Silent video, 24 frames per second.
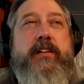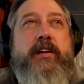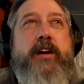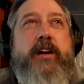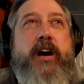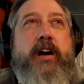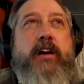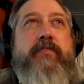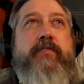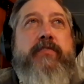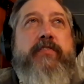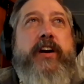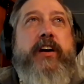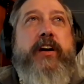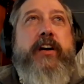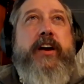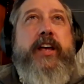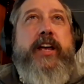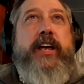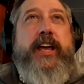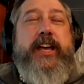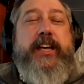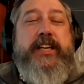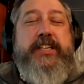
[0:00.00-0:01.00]
our
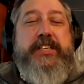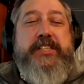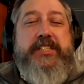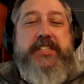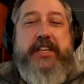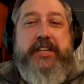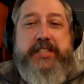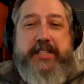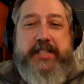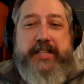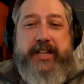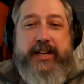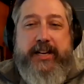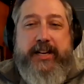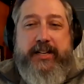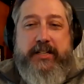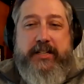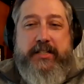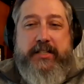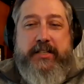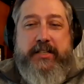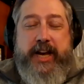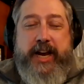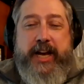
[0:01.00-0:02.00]
very
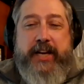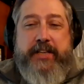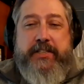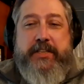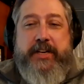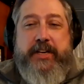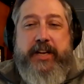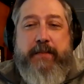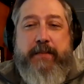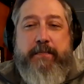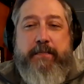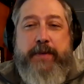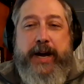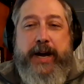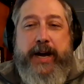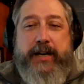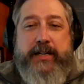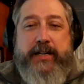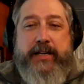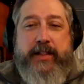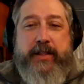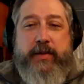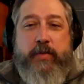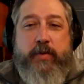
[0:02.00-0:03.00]
existence has an
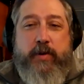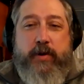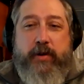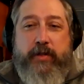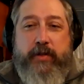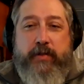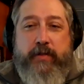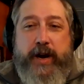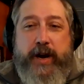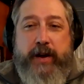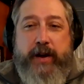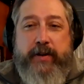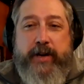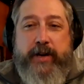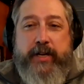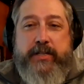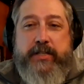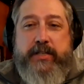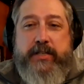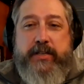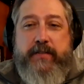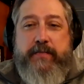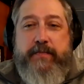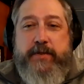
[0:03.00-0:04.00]
impact on the world around
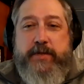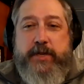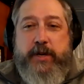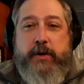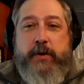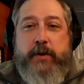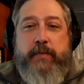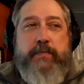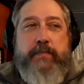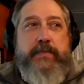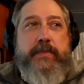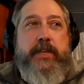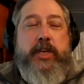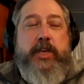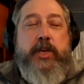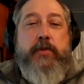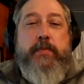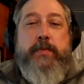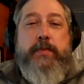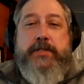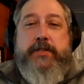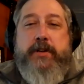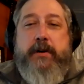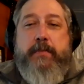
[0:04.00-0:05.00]
us. So
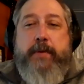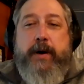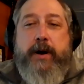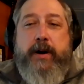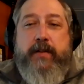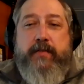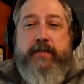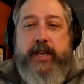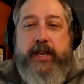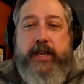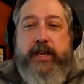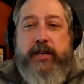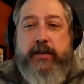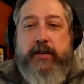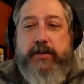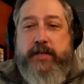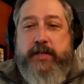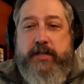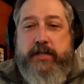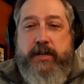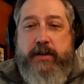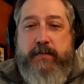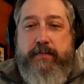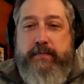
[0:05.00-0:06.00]
humans are part of the
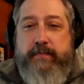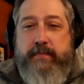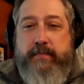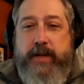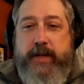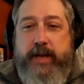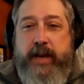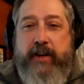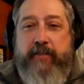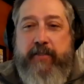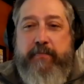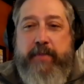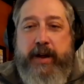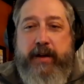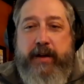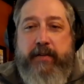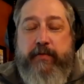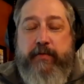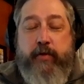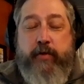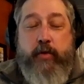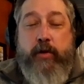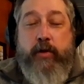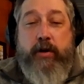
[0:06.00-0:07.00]
ecosystem. They have been
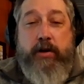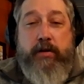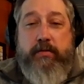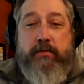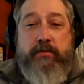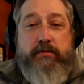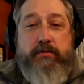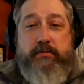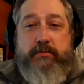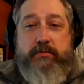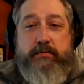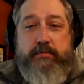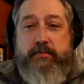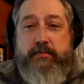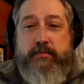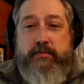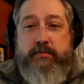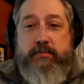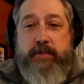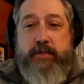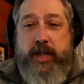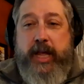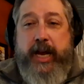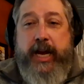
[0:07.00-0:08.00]
for
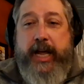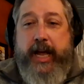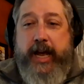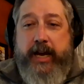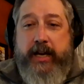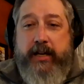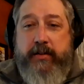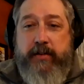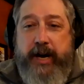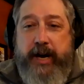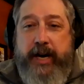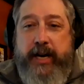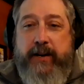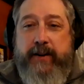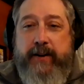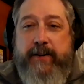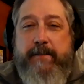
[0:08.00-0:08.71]
millennia, right?